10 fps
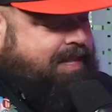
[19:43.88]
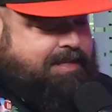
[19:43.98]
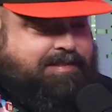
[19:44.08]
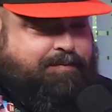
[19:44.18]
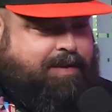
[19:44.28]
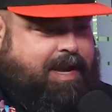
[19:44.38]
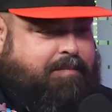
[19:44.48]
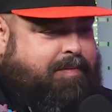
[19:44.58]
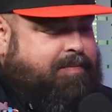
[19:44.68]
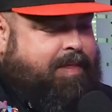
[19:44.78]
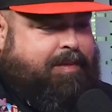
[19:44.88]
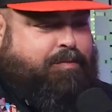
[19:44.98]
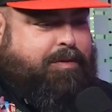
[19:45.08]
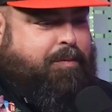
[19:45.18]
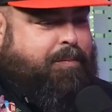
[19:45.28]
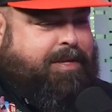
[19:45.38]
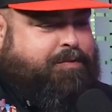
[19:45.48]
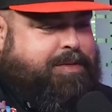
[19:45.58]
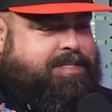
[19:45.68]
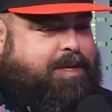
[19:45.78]
that's the vibe that's one of the biggest
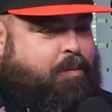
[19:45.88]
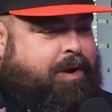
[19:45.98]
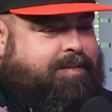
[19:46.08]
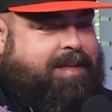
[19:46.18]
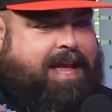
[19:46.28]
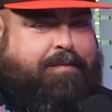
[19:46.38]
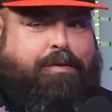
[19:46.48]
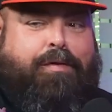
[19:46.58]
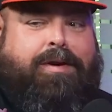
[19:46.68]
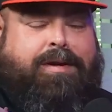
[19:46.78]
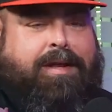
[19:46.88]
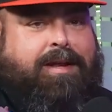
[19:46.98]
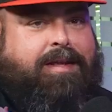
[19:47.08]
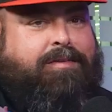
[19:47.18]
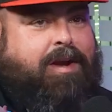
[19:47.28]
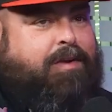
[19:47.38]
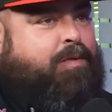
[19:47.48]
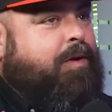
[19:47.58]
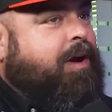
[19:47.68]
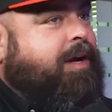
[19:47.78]
reasons I wanted to have you here and talk to
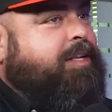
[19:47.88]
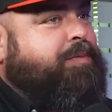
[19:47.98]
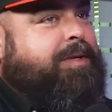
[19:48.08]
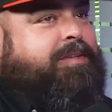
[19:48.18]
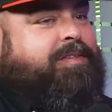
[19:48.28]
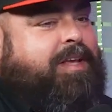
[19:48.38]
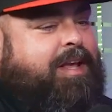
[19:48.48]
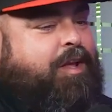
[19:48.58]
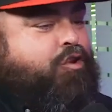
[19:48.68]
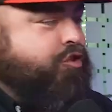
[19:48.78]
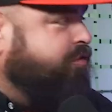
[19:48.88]
our audience, because you're